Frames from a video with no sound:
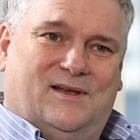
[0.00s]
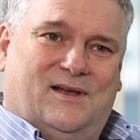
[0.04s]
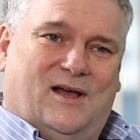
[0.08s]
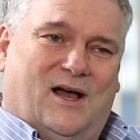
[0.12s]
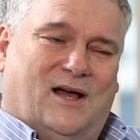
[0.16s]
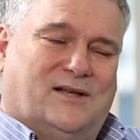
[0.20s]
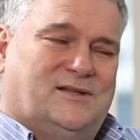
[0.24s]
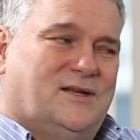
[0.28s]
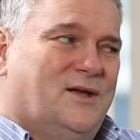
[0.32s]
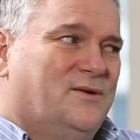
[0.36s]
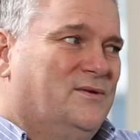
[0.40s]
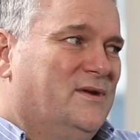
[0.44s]

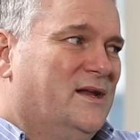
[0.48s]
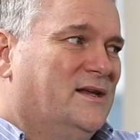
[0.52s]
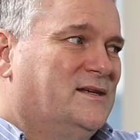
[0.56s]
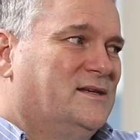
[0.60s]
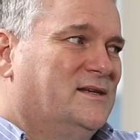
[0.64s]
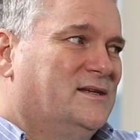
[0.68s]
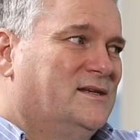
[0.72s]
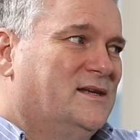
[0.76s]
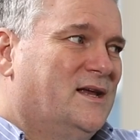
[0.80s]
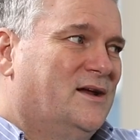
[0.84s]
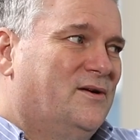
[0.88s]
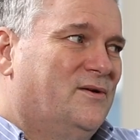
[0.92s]
I don't
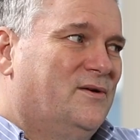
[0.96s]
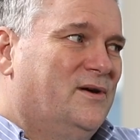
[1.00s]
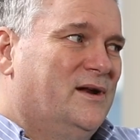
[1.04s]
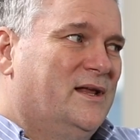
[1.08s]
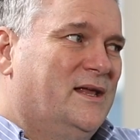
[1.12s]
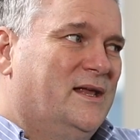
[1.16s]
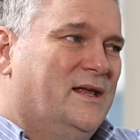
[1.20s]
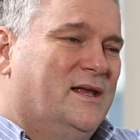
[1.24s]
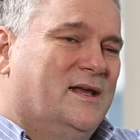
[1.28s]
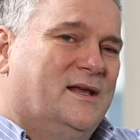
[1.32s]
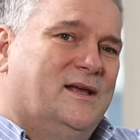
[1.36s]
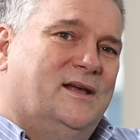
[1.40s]

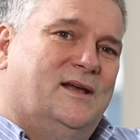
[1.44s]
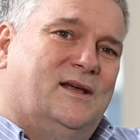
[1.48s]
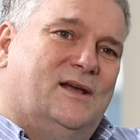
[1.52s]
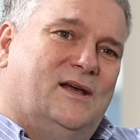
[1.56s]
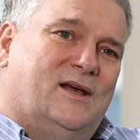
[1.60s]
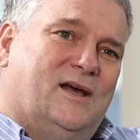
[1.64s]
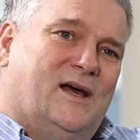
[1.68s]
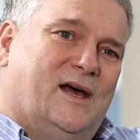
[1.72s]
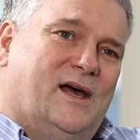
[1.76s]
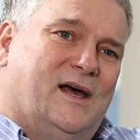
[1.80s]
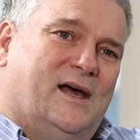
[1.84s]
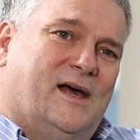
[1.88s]
necessarily
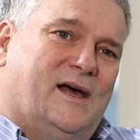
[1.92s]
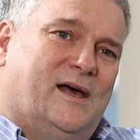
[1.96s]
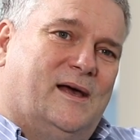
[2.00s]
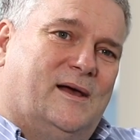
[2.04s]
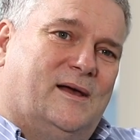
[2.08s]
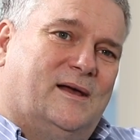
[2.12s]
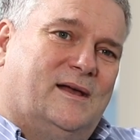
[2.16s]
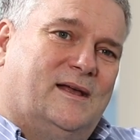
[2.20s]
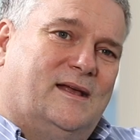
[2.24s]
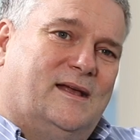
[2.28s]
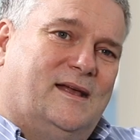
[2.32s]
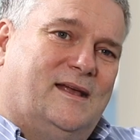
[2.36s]

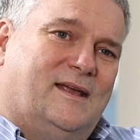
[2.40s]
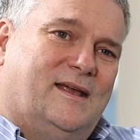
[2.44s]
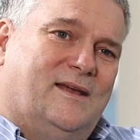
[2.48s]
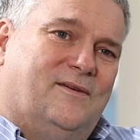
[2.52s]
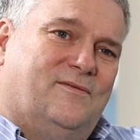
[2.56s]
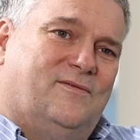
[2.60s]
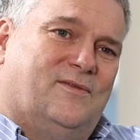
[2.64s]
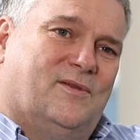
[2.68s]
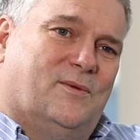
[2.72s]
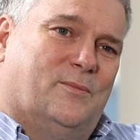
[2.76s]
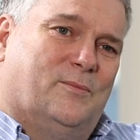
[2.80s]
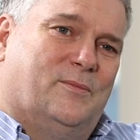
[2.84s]

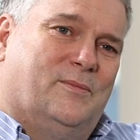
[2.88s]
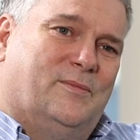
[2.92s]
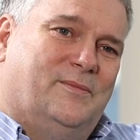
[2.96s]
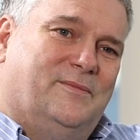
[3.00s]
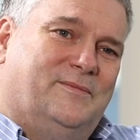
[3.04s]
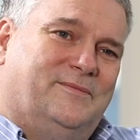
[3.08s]
give them.